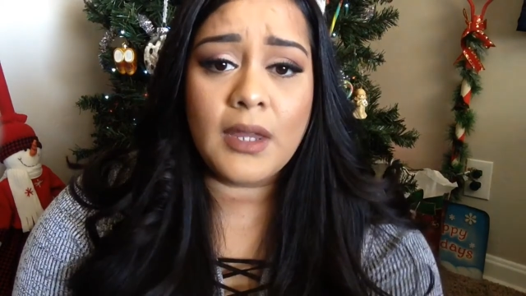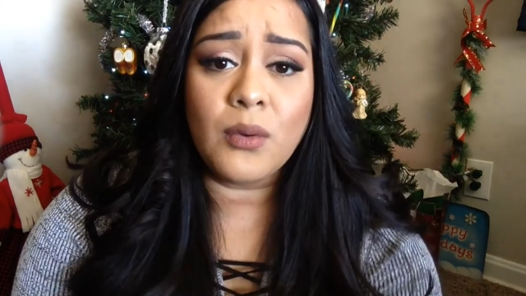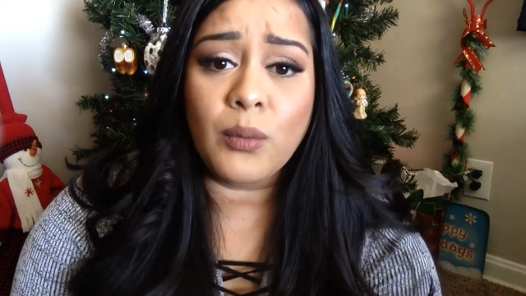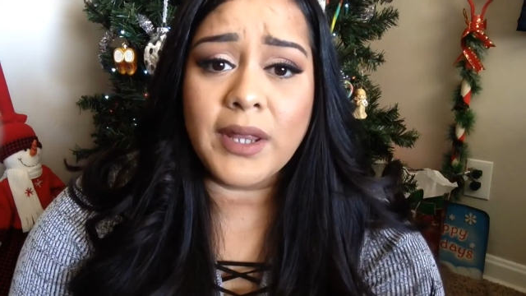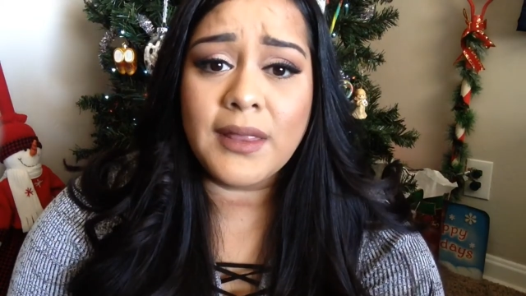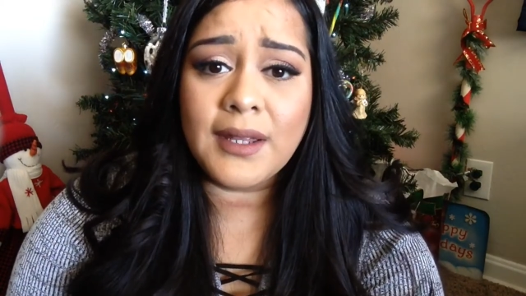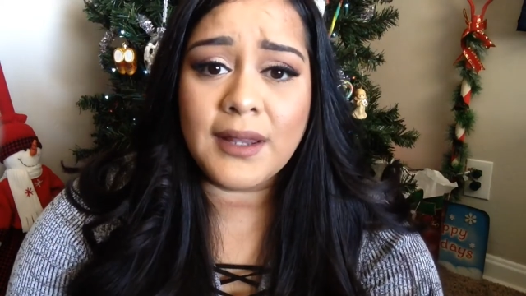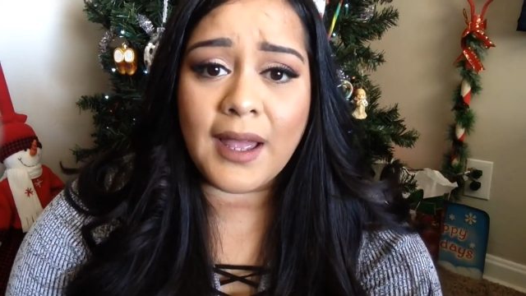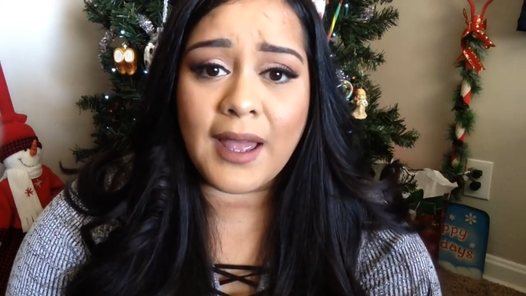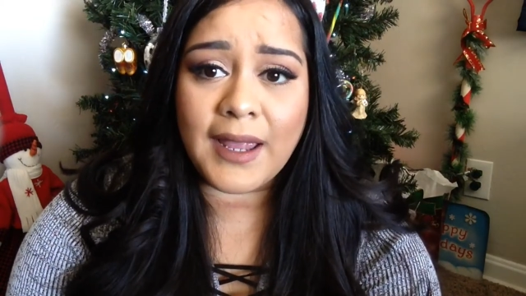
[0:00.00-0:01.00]
one thing
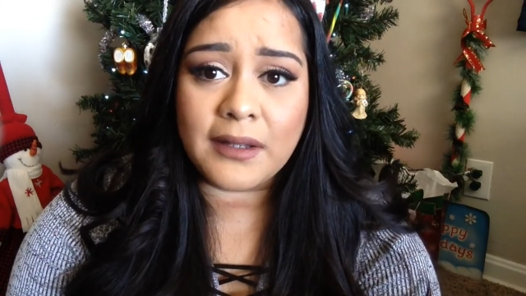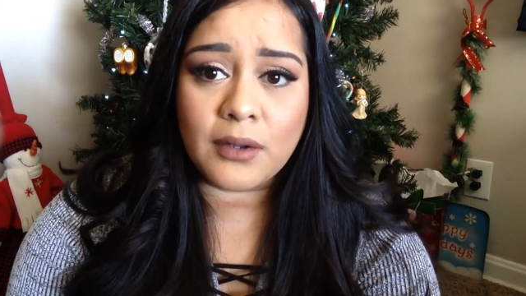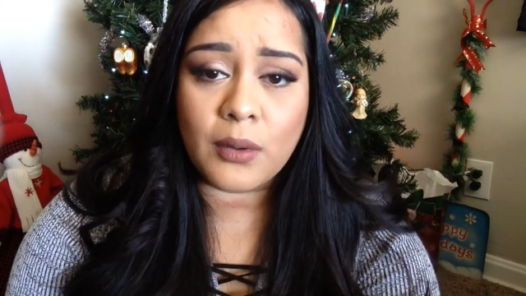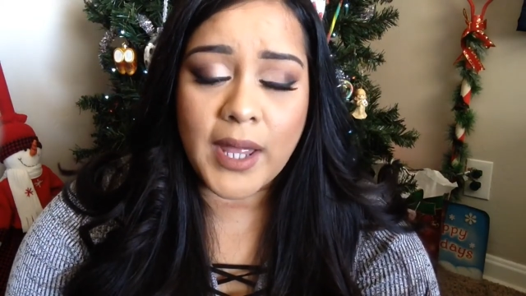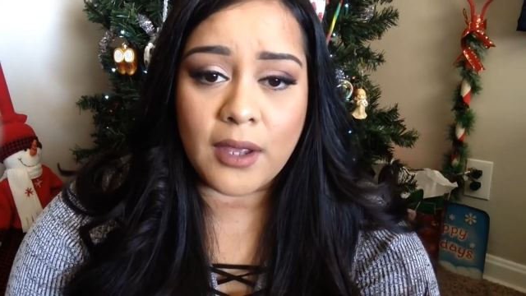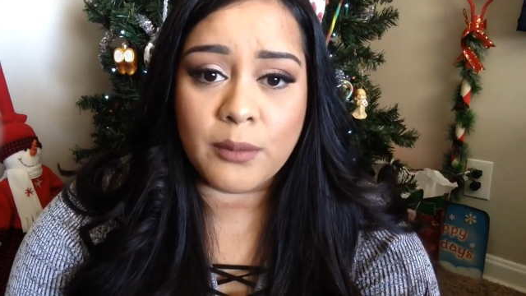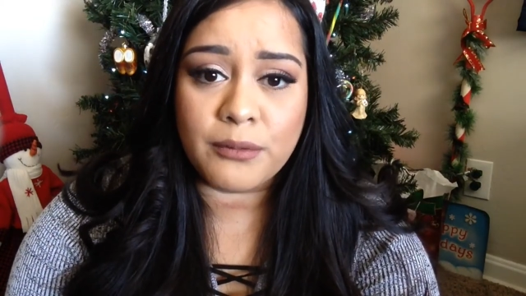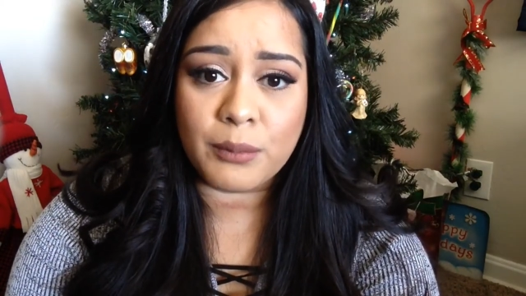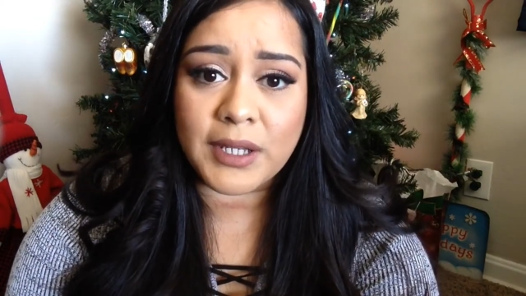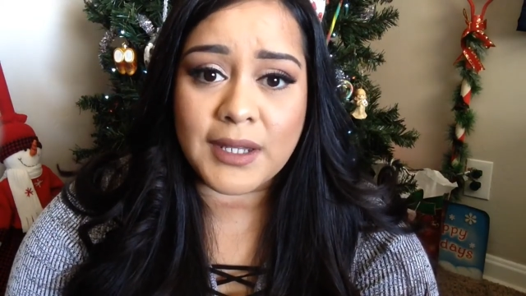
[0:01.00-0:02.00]
that I know
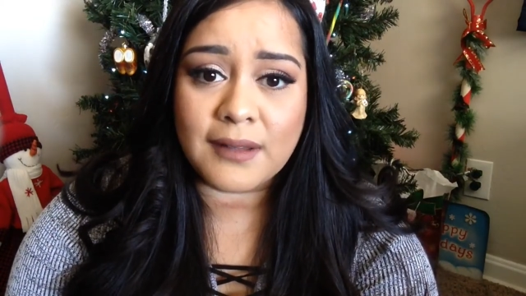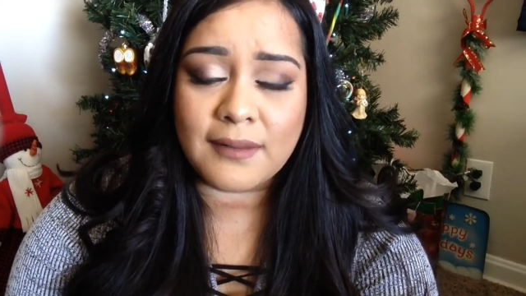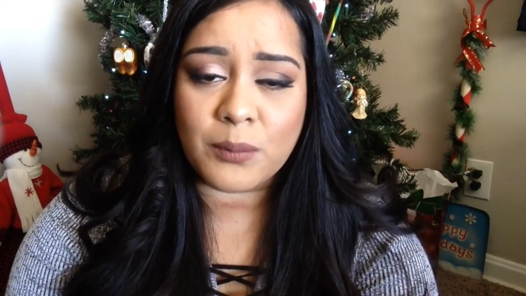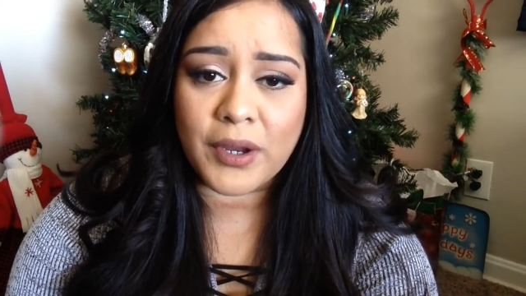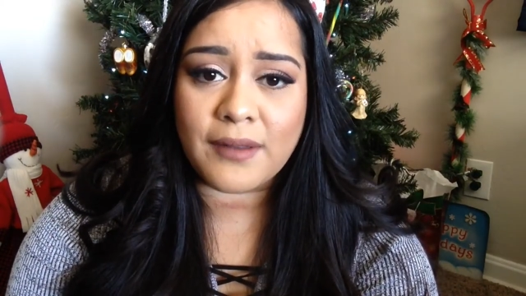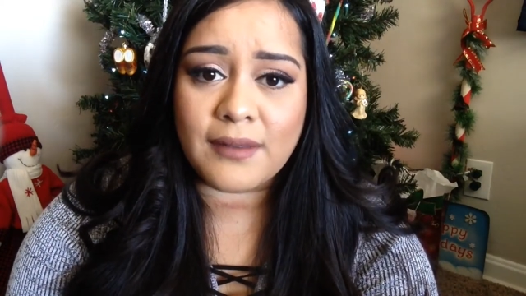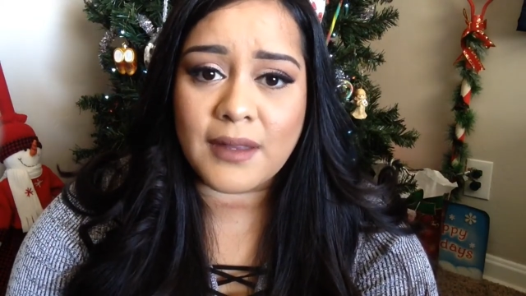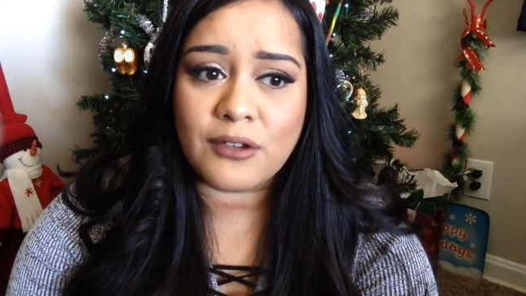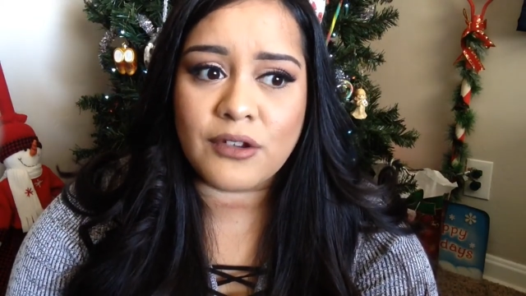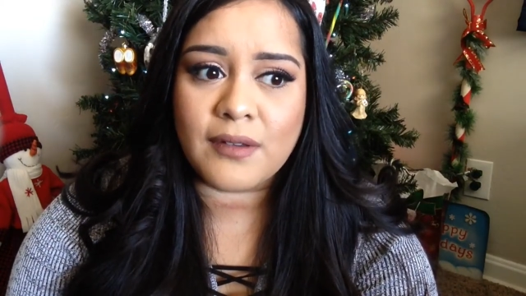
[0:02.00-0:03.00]
helps when he gets depressed
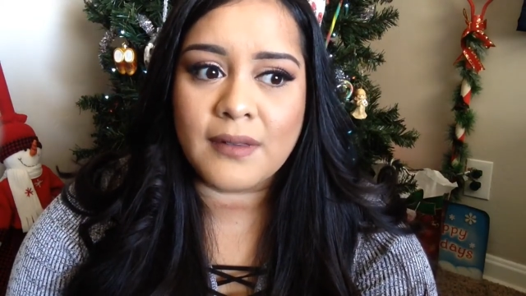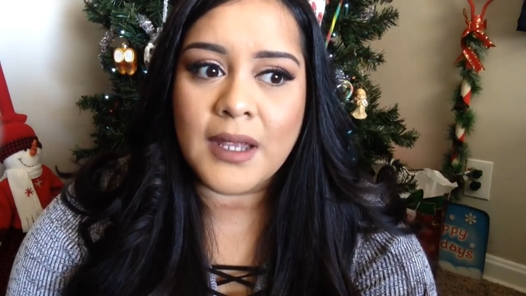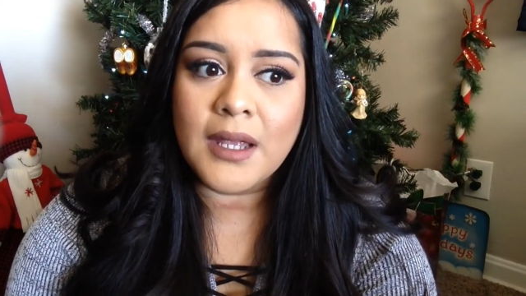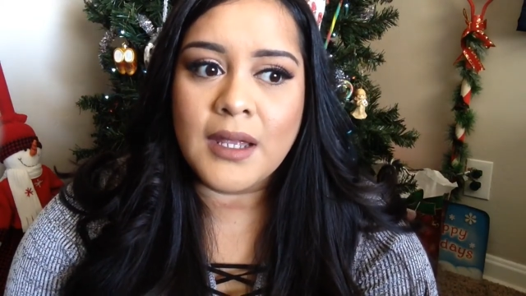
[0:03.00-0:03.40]
is just,